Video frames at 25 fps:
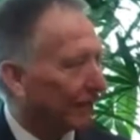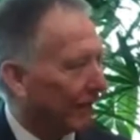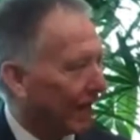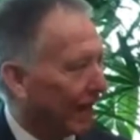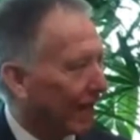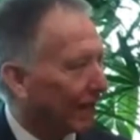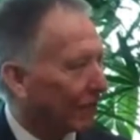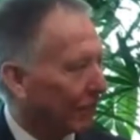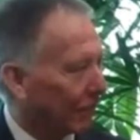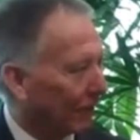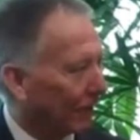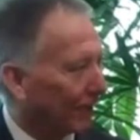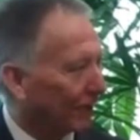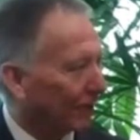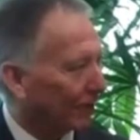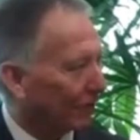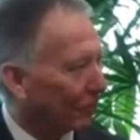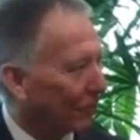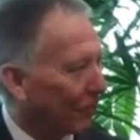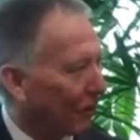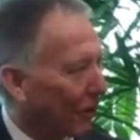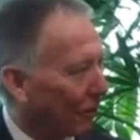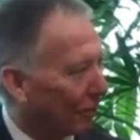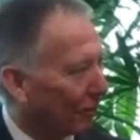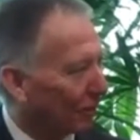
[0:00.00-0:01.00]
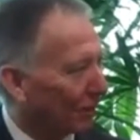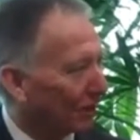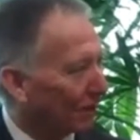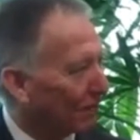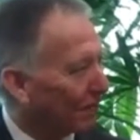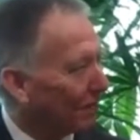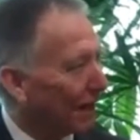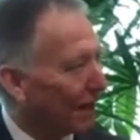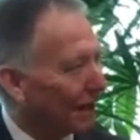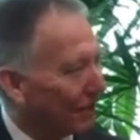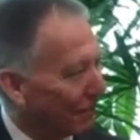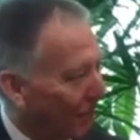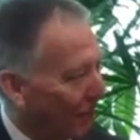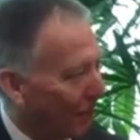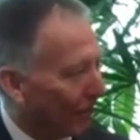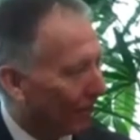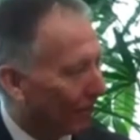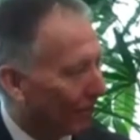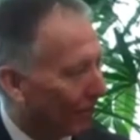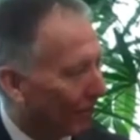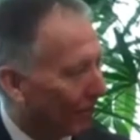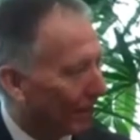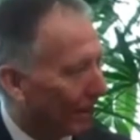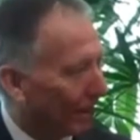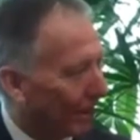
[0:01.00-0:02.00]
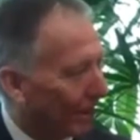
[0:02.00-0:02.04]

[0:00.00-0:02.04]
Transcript: enough equity in the property to pay them all.